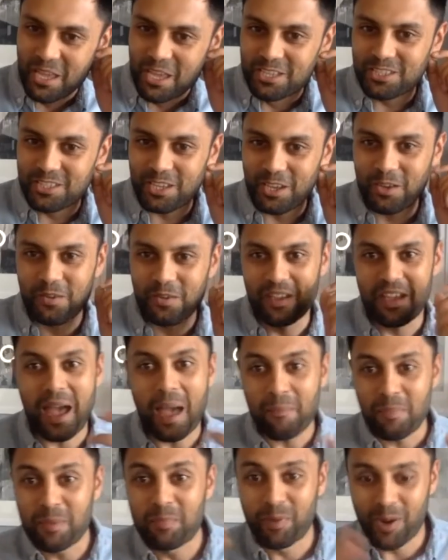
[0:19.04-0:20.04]
So
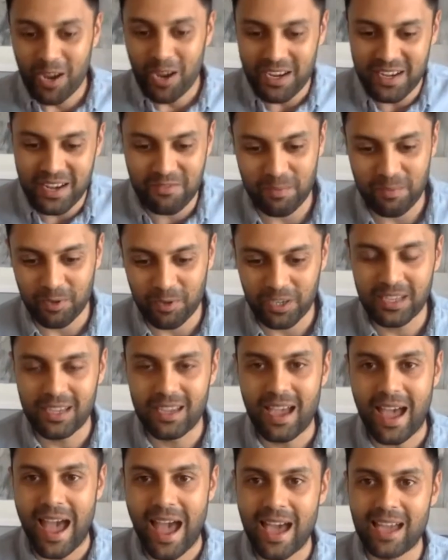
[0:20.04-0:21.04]
happy Pride,
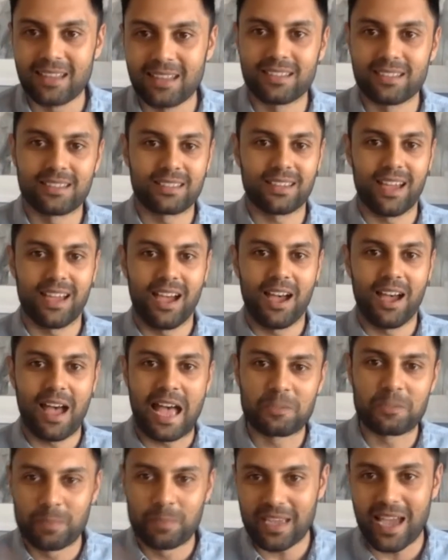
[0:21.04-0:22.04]
everybody. And
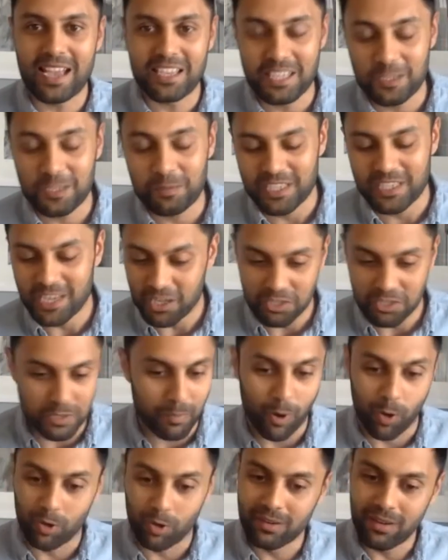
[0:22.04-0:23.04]
as has been touched
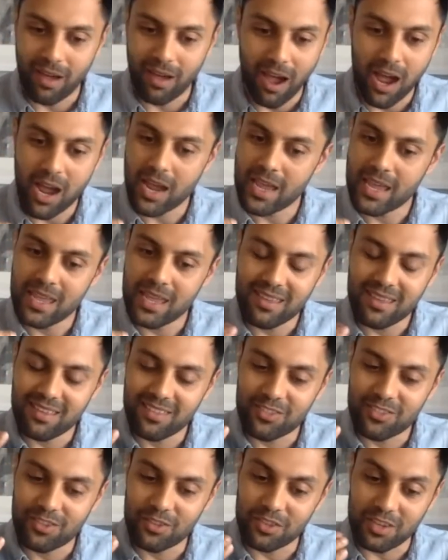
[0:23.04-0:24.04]
upon, I
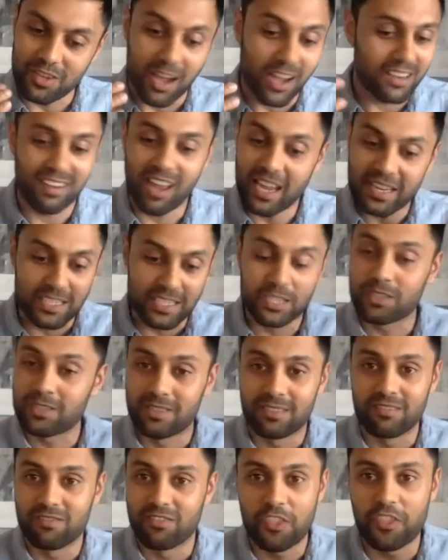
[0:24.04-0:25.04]
like to,
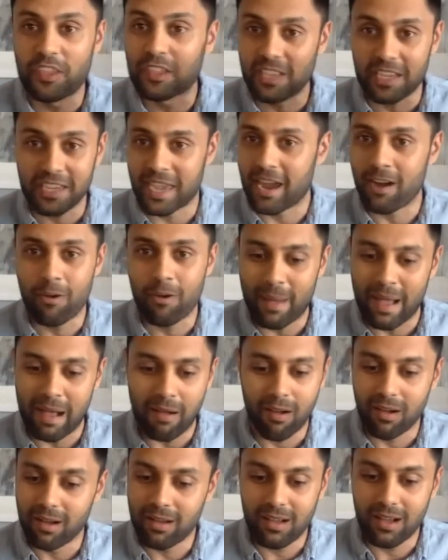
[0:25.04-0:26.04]
the things I care
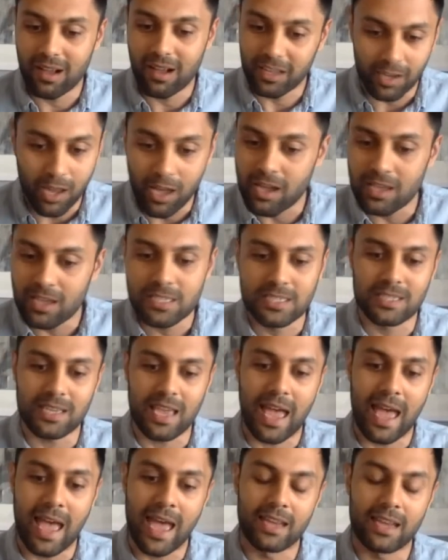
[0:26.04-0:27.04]
about are class
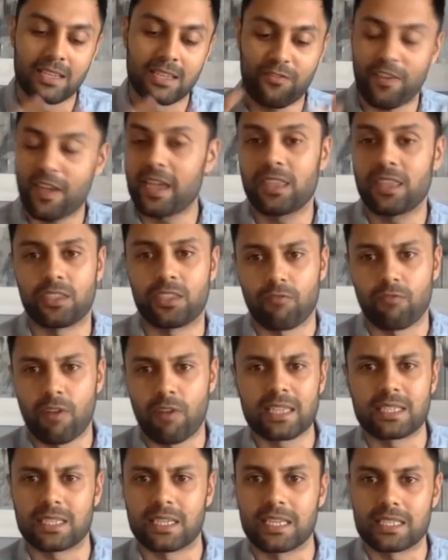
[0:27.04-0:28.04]
and faith and
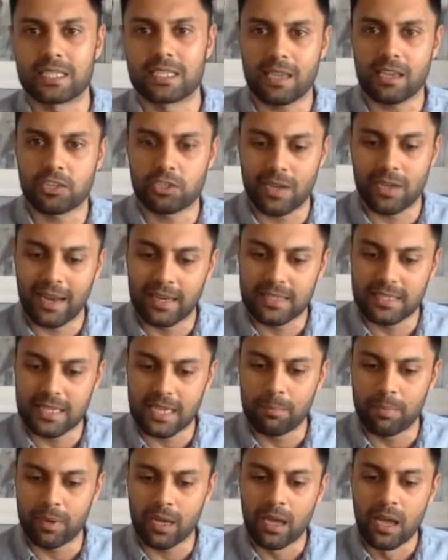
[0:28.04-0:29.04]
race and
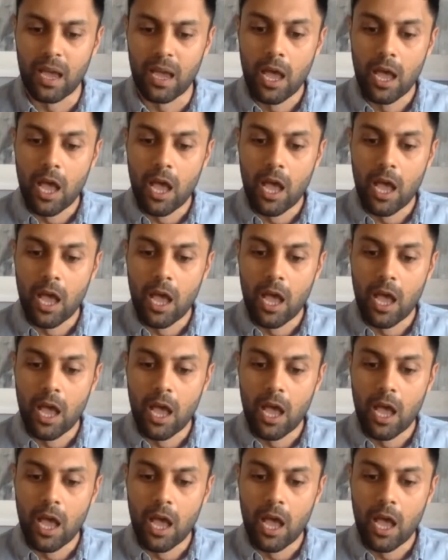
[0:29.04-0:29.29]
intersectionality. But